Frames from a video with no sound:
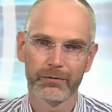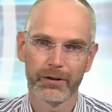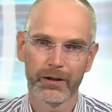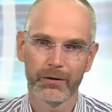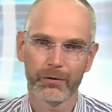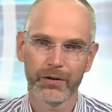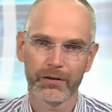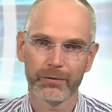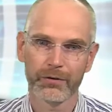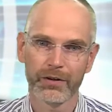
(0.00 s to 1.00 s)
with the load
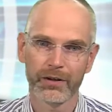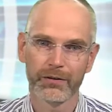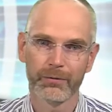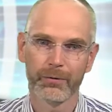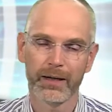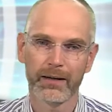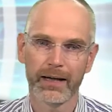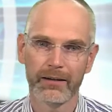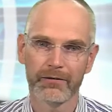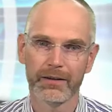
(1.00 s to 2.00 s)
test, will tell you where
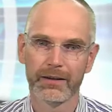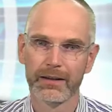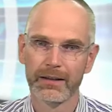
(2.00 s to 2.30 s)
heavy